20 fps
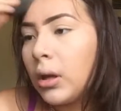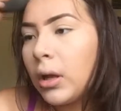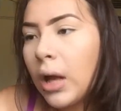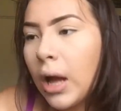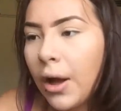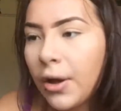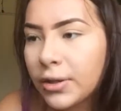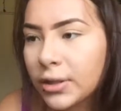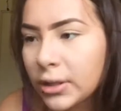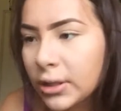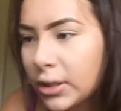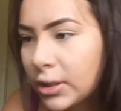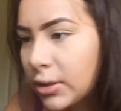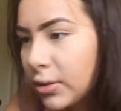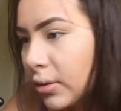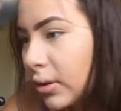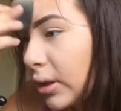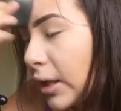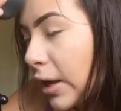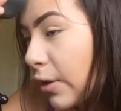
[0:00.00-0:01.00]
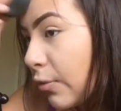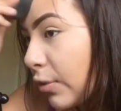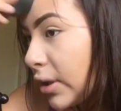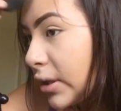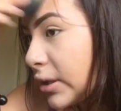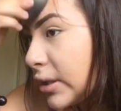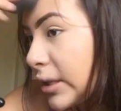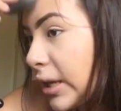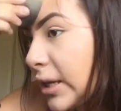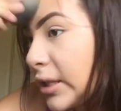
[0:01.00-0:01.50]
I was gonna do it like
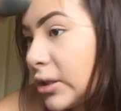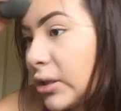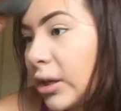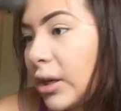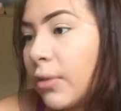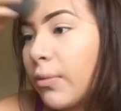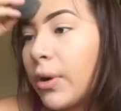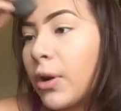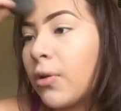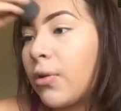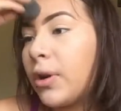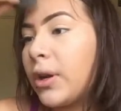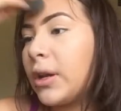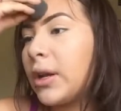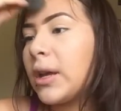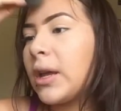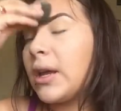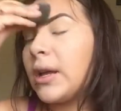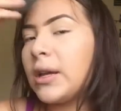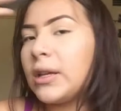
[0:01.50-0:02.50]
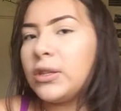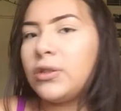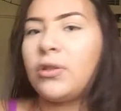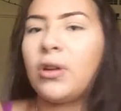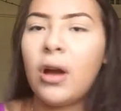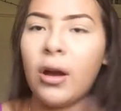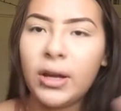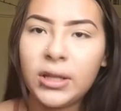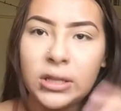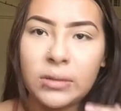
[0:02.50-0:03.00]
once I started recording again, because you know
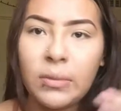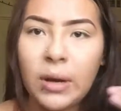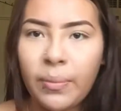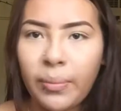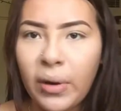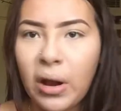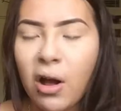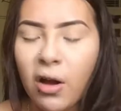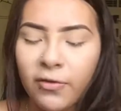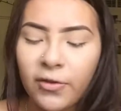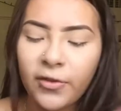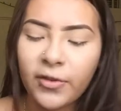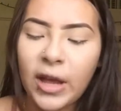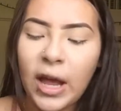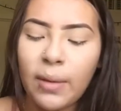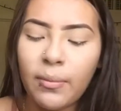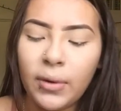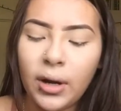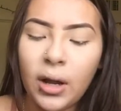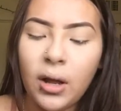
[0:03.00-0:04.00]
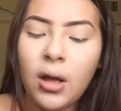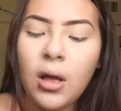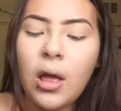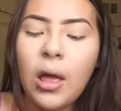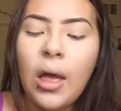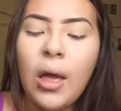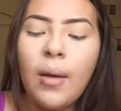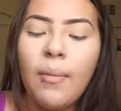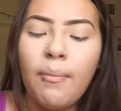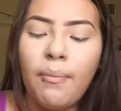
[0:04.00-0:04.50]
how I did my brow off of camera,
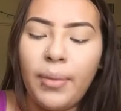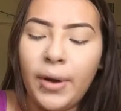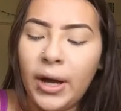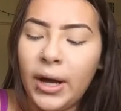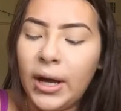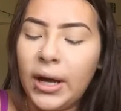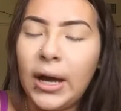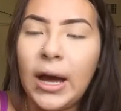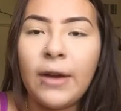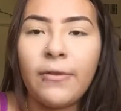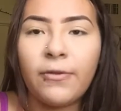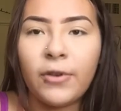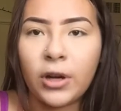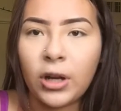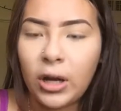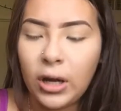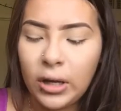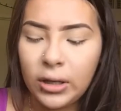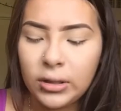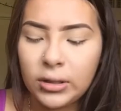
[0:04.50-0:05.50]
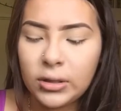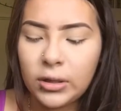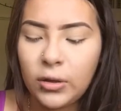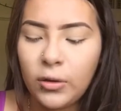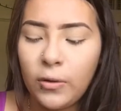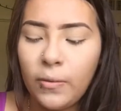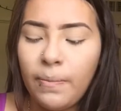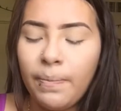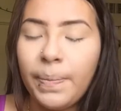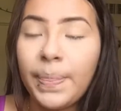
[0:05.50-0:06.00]
but I forgot,
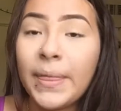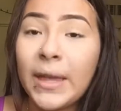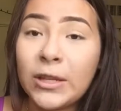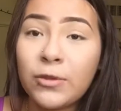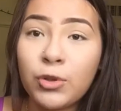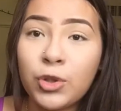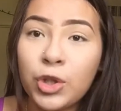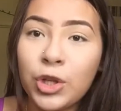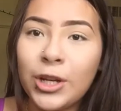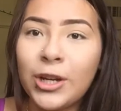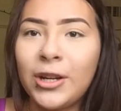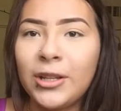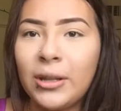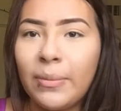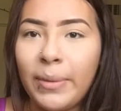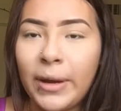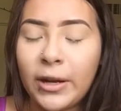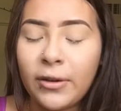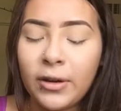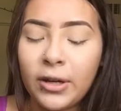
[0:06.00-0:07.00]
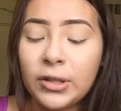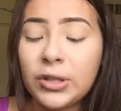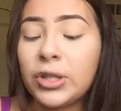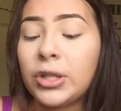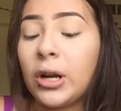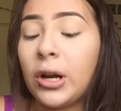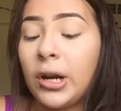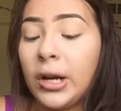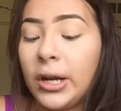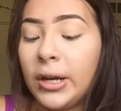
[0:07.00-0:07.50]
so that's what you hear in the background.
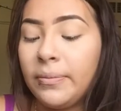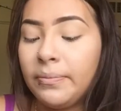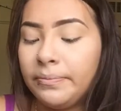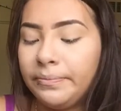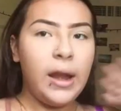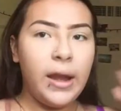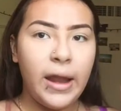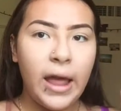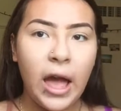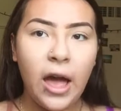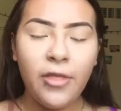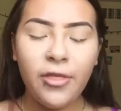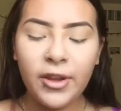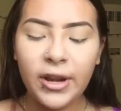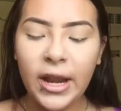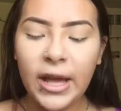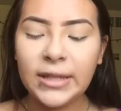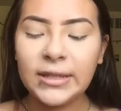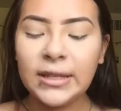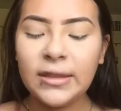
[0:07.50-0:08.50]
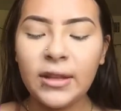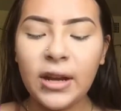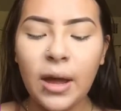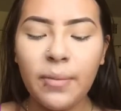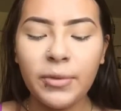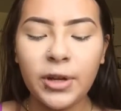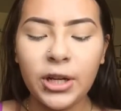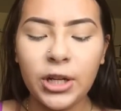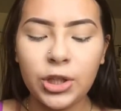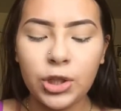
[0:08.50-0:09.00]
Sorry. Now the next thing that
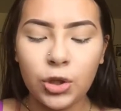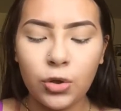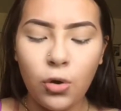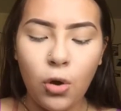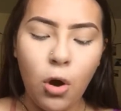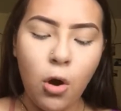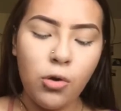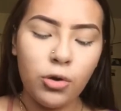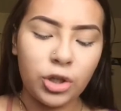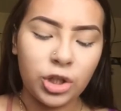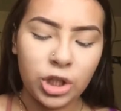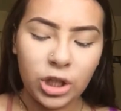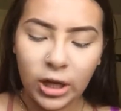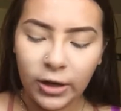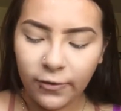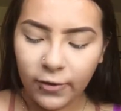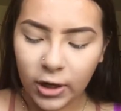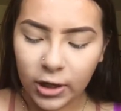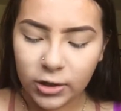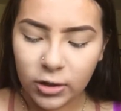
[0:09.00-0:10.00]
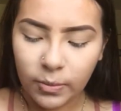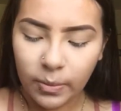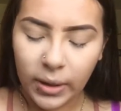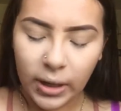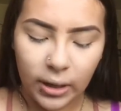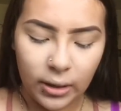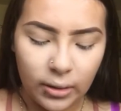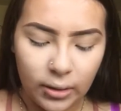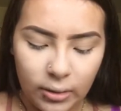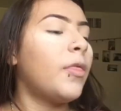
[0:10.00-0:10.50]
I'm gonna do, oh shit, I forgot to
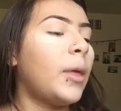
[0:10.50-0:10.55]
bake.